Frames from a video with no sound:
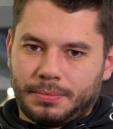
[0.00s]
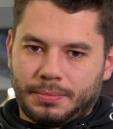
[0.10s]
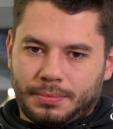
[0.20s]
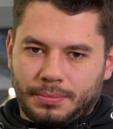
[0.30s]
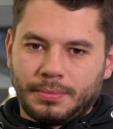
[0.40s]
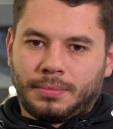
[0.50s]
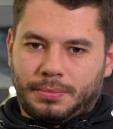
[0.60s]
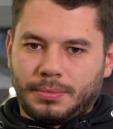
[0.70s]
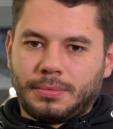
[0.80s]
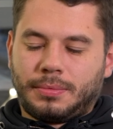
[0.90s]

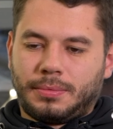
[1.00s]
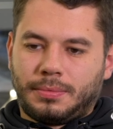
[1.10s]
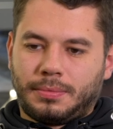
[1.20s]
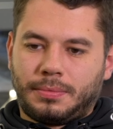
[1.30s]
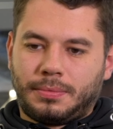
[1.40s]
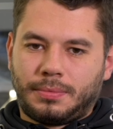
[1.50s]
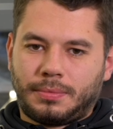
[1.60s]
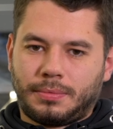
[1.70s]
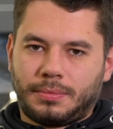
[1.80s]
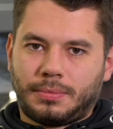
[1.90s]

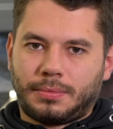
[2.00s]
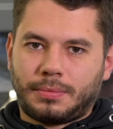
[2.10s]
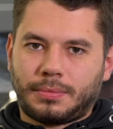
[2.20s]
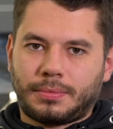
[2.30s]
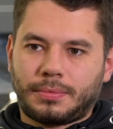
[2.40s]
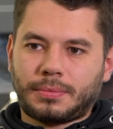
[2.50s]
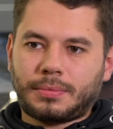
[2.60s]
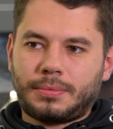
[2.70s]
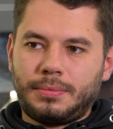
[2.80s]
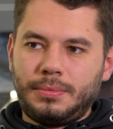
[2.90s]

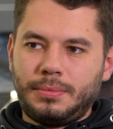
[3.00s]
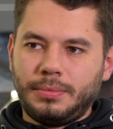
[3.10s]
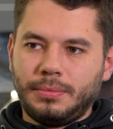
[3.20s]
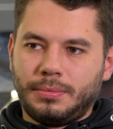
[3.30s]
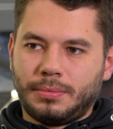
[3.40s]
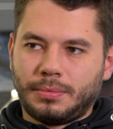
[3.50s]
No words are spoken by the person on screen.